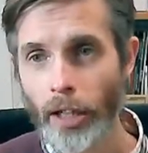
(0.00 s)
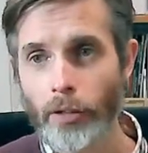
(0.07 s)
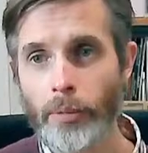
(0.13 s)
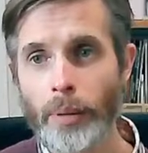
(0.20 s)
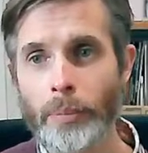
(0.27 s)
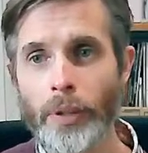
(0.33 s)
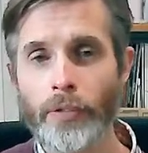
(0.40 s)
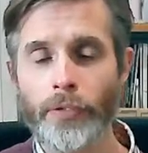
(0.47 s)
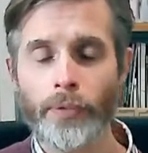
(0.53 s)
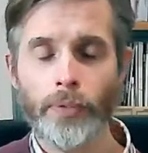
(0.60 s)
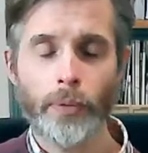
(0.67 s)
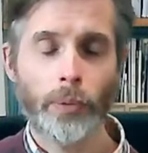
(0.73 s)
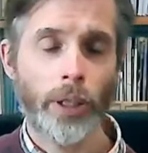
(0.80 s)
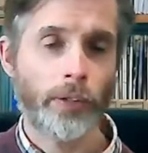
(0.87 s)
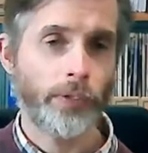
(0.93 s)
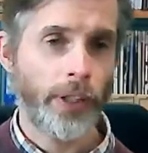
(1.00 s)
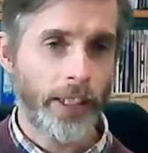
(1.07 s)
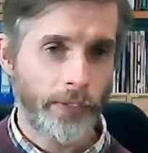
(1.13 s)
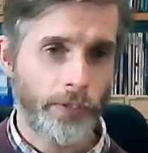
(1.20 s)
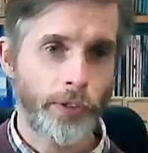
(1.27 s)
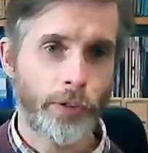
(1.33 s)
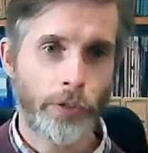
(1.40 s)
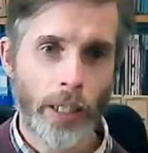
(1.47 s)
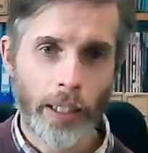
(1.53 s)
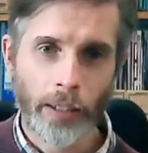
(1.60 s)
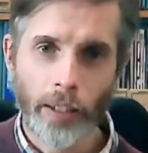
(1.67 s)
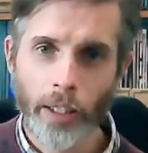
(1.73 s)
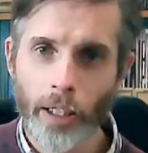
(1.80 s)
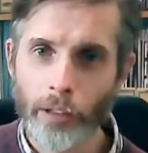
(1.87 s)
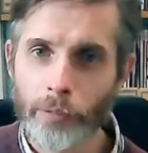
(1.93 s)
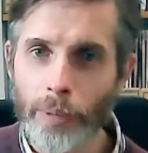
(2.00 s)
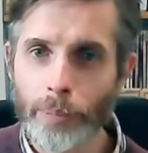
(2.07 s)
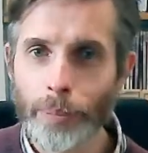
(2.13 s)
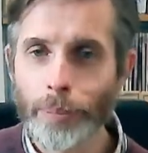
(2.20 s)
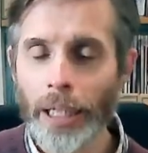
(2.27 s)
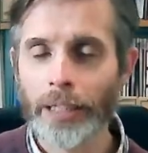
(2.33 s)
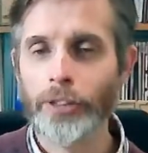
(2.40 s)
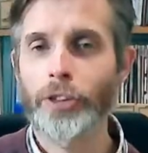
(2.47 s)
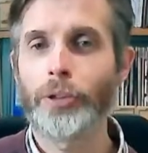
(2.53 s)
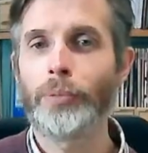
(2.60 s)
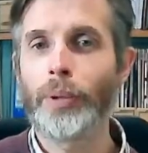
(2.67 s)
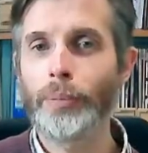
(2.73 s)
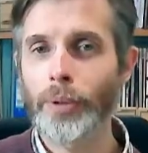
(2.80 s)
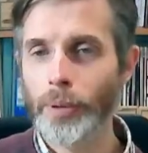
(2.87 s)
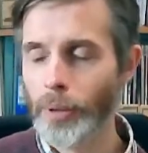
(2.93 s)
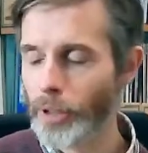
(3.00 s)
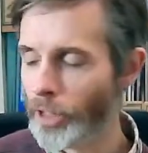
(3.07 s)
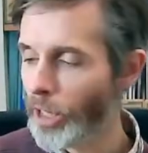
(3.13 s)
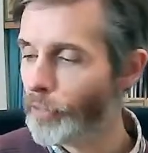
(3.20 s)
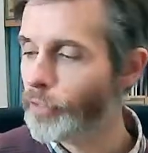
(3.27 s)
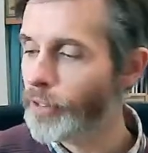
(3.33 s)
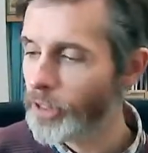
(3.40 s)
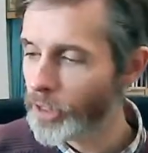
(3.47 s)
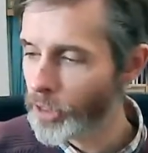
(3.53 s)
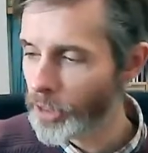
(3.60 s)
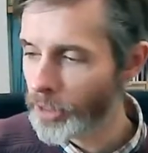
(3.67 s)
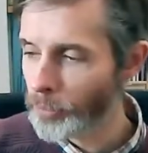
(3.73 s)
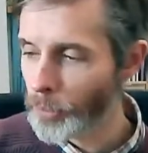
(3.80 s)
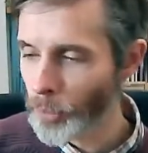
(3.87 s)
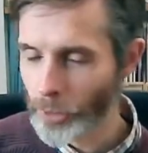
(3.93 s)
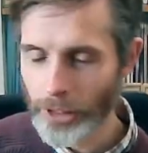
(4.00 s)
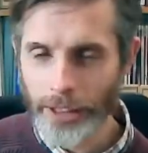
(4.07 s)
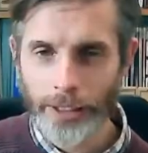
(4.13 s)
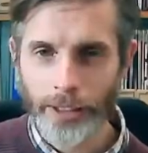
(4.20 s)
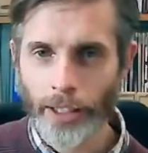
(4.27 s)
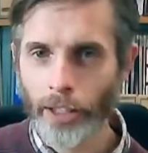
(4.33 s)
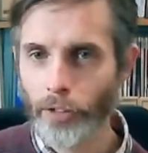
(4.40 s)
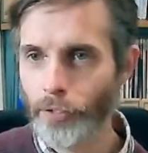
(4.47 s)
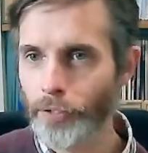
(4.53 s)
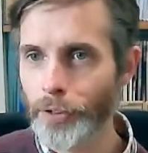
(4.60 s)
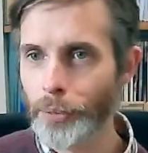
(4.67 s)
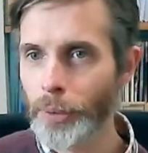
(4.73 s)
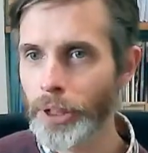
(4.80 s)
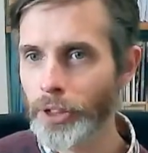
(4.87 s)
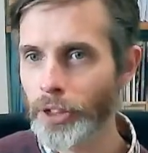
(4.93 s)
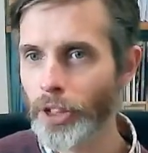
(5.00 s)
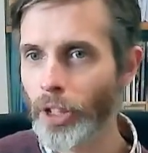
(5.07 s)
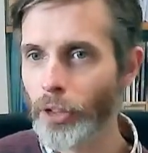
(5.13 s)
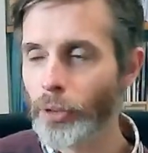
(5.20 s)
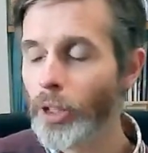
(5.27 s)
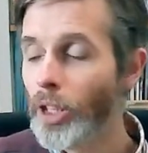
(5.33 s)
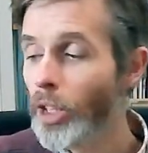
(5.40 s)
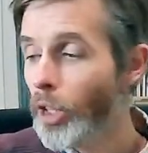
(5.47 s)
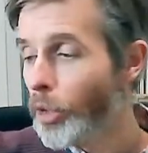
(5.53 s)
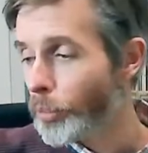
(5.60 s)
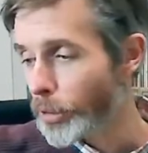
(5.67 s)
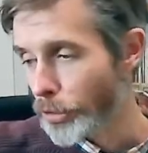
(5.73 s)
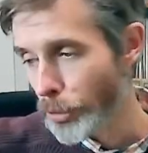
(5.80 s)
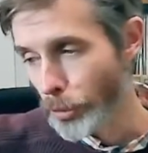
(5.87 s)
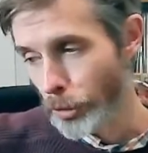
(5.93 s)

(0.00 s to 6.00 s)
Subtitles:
And remember, if you remember back to when we were covering this in more detail a few weeks ago, we talked